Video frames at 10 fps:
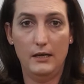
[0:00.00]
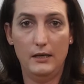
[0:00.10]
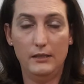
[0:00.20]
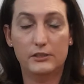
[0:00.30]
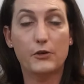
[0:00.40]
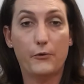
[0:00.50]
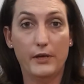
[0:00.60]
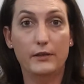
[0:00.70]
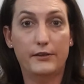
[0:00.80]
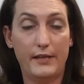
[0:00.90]
It's a
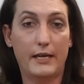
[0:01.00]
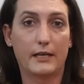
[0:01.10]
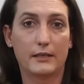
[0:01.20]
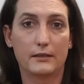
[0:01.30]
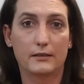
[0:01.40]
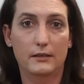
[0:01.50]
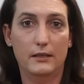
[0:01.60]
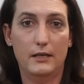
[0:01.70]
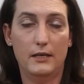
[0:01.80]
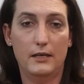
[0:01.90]
real thing.
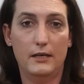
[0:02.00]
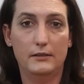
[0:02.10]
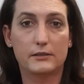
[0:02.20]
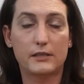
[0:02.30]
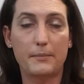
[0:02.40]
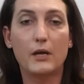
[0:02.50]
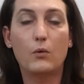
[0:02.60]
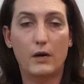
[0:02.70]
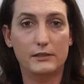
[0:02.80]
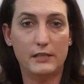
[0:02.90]
It's something
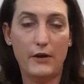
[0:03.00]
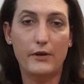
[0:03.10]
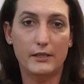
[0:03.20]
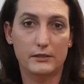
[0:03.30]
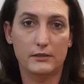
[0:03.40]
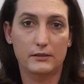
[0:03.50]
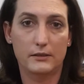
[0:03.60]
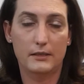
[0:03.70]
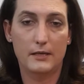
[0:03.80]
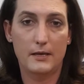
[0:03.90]
quite serious.
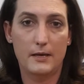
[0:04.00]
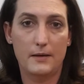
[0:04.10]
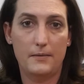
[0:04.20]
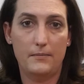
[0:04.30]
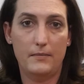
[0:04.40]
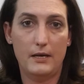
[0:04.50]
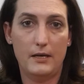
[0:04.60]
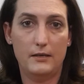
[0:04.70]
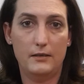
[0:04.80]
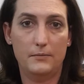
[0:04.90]

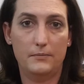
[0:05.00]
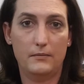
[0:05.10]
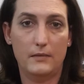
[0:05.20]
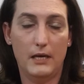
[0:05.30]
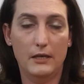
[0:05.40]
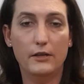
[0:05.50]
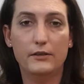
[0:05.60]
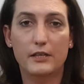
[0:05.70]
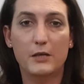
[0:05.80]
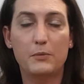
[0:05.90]
And I don't
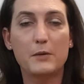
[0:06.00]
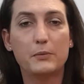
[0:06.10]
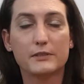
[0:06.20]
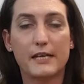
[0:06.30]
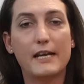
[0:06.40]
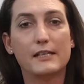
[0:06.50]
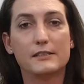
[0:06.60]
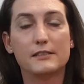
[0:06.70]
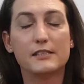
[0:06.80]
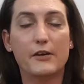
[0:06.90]
think people take it
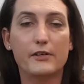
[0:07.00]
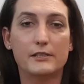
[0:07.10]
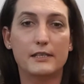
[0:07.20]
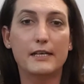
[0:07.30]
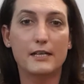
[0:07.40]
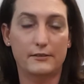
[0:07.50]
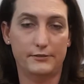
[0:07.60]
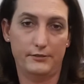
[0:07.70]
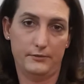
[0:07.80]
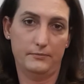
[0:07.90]
seriously
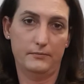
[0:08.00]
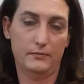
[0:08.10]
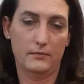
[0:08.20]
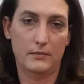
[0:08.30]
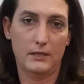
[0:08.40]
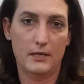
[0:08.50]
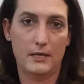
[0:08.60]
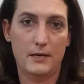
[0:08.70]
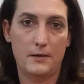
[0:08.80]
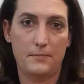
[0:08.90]
enough.
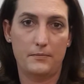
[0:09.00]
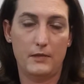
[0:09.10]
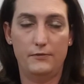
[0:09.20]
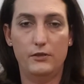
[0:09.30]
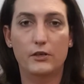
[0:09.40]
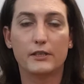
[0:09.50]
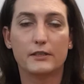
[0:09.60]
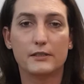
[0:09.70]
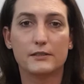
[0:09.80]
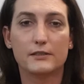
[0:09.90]
If you look at
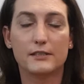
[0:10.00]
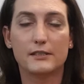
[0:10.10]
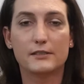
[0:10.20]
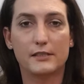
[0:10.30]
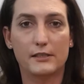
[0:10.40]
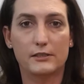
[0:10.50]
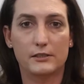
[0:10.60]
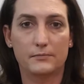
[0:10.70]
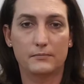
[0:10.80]
the statistics,